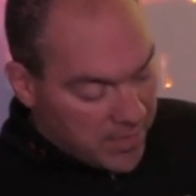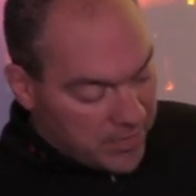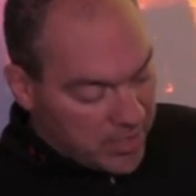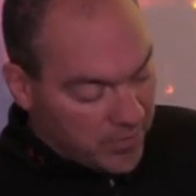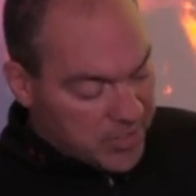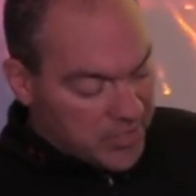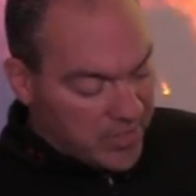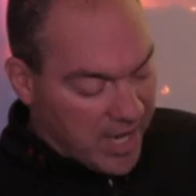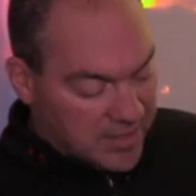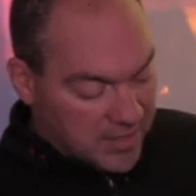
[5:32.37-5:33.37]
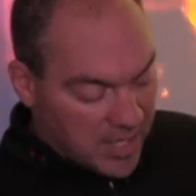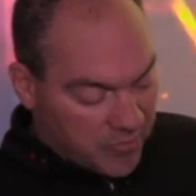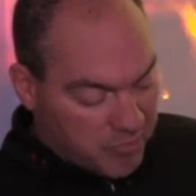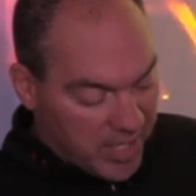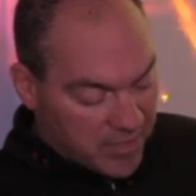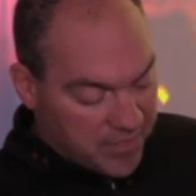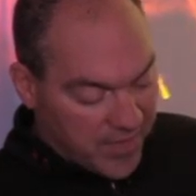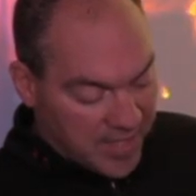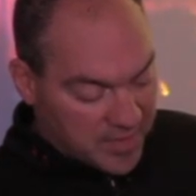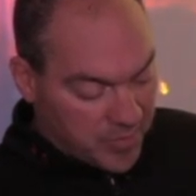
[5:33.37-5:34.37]
The aristocrats loved big,
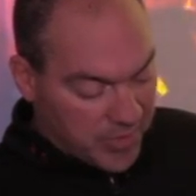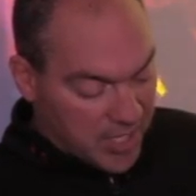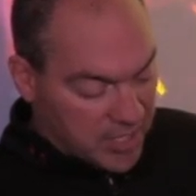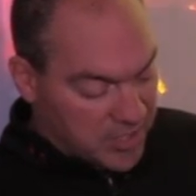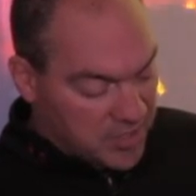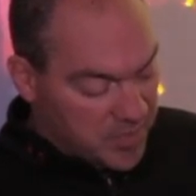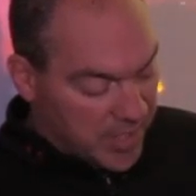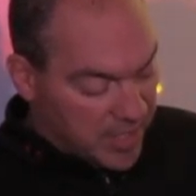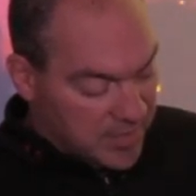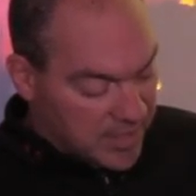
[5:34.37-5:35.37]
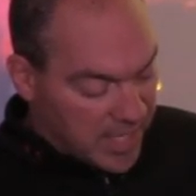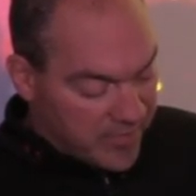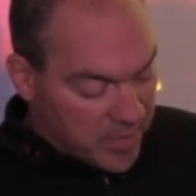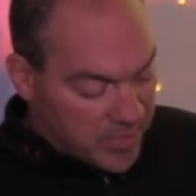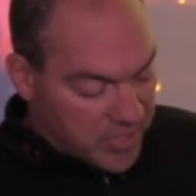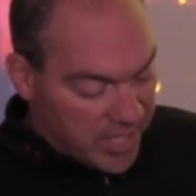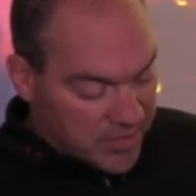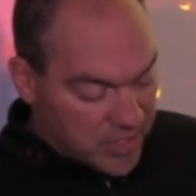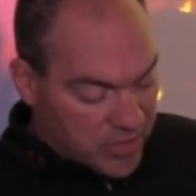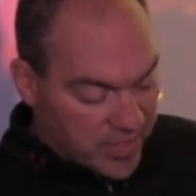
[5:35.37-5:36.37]
fancy productions because it gave them a chance
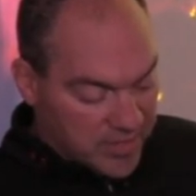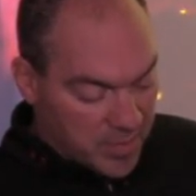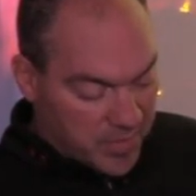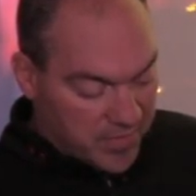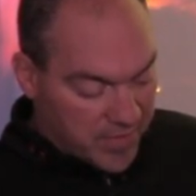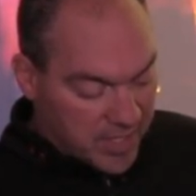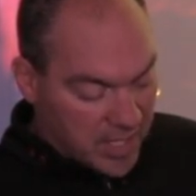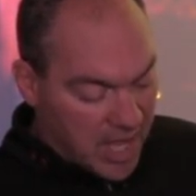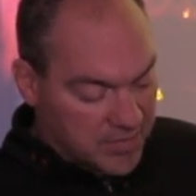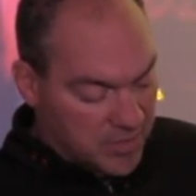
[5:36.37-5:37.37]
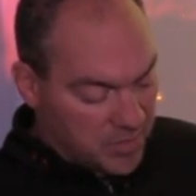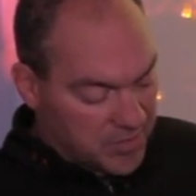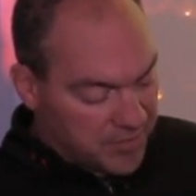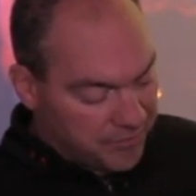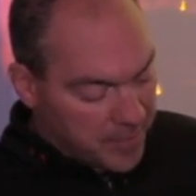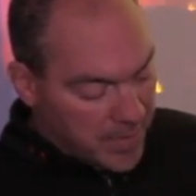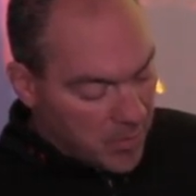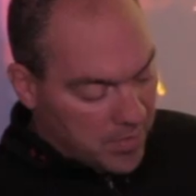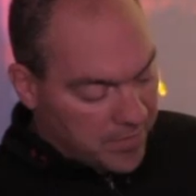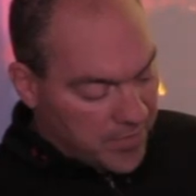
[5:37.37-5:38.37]
to dress up in funny costumes.
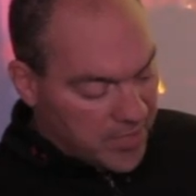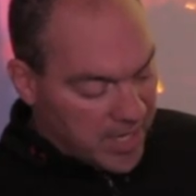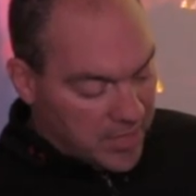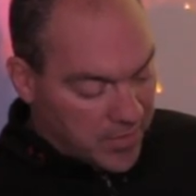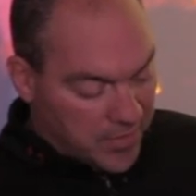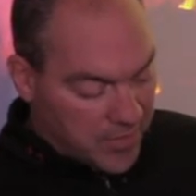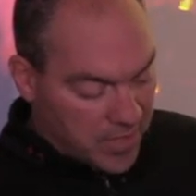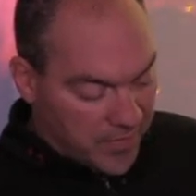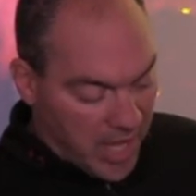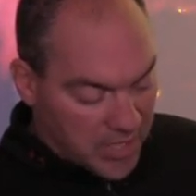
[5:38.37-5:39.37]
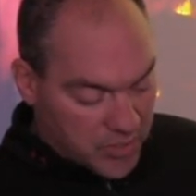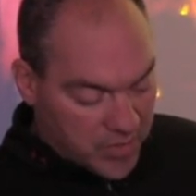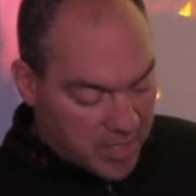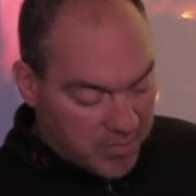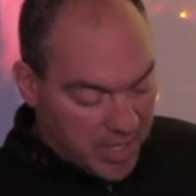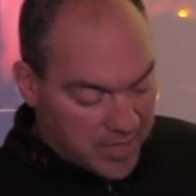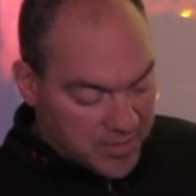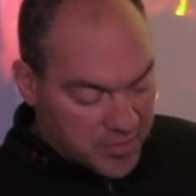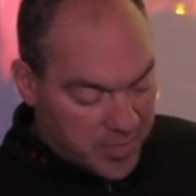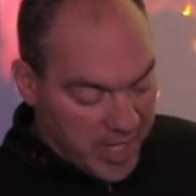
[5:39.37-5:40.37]
When Ferdinand III of Austria married
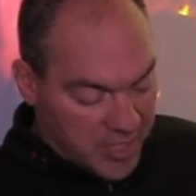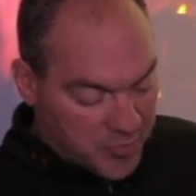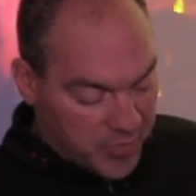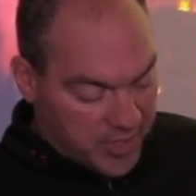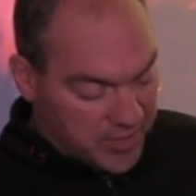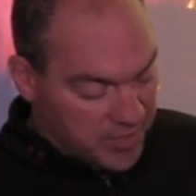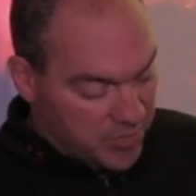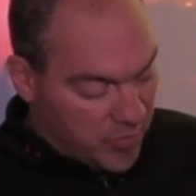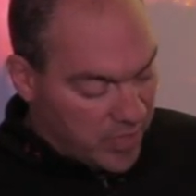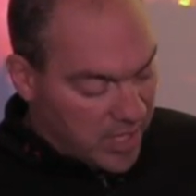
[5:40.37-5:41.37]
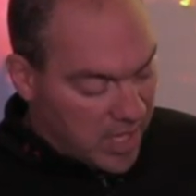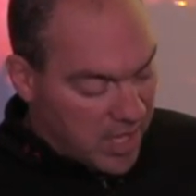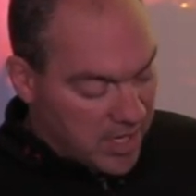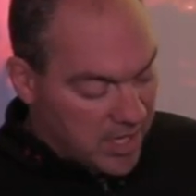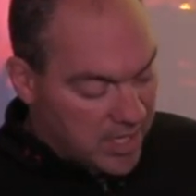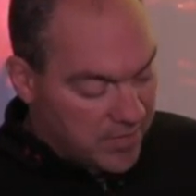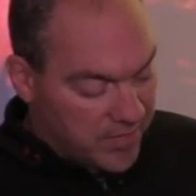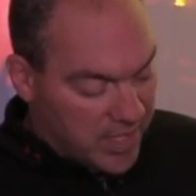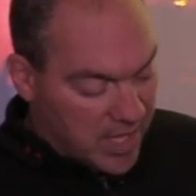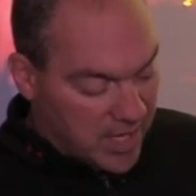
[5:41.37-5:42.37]
the Spanish princess Maria Ana in
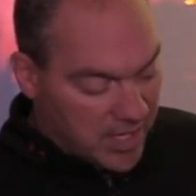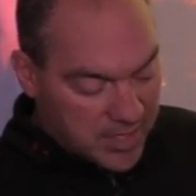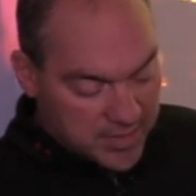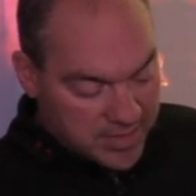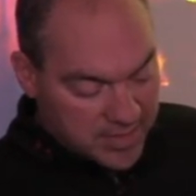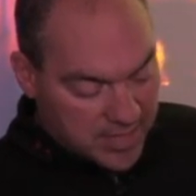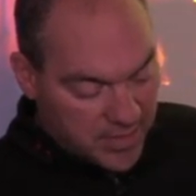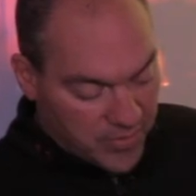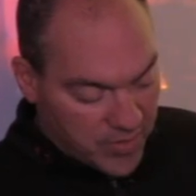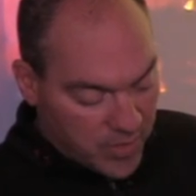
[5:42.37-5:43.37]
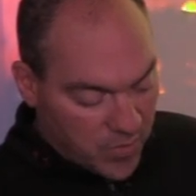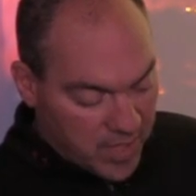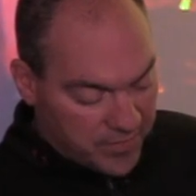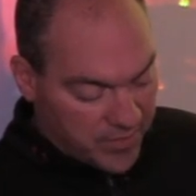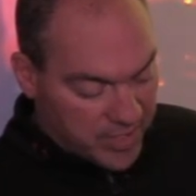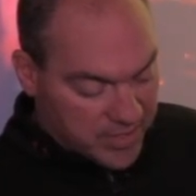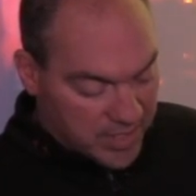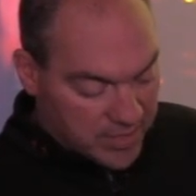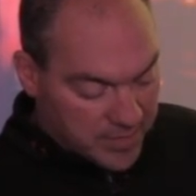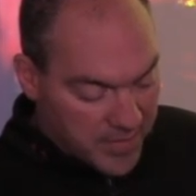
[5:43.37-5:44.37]
Vienna in 1631, for
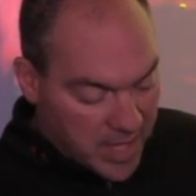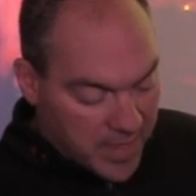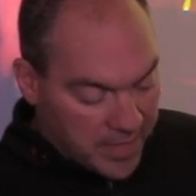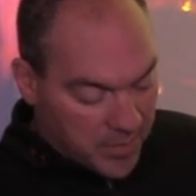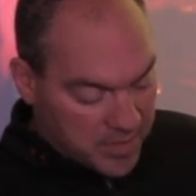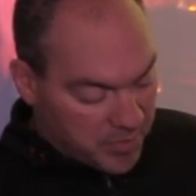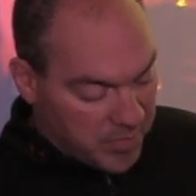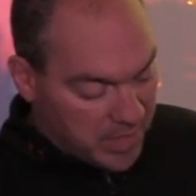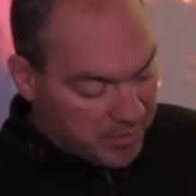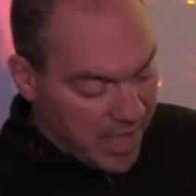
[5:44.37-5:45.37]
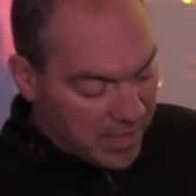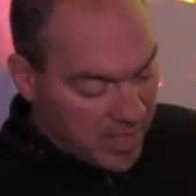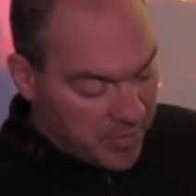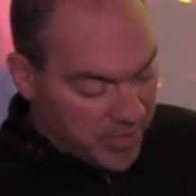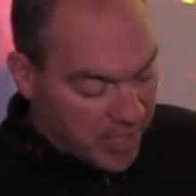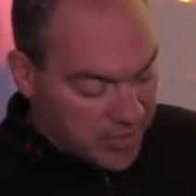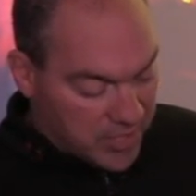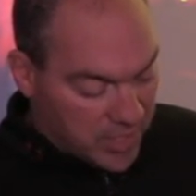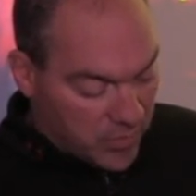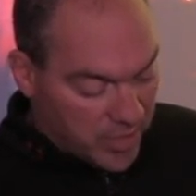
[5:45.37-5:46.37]
instance, there was a big ballet
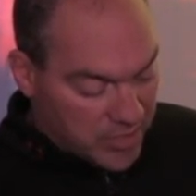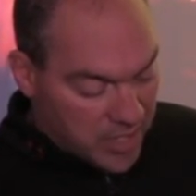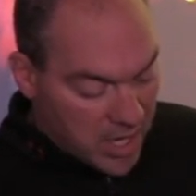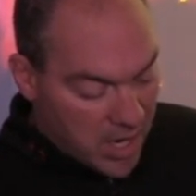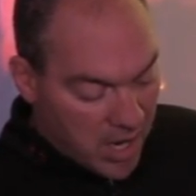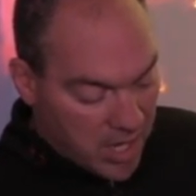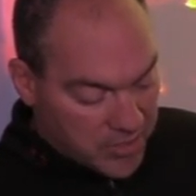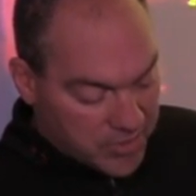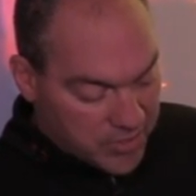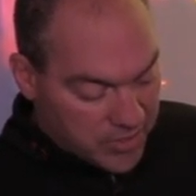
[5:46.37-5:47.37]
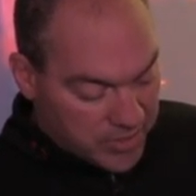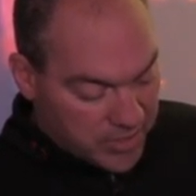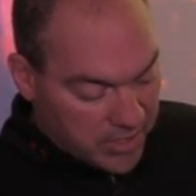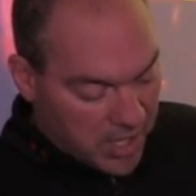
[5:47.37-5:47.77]
production in which Archduchess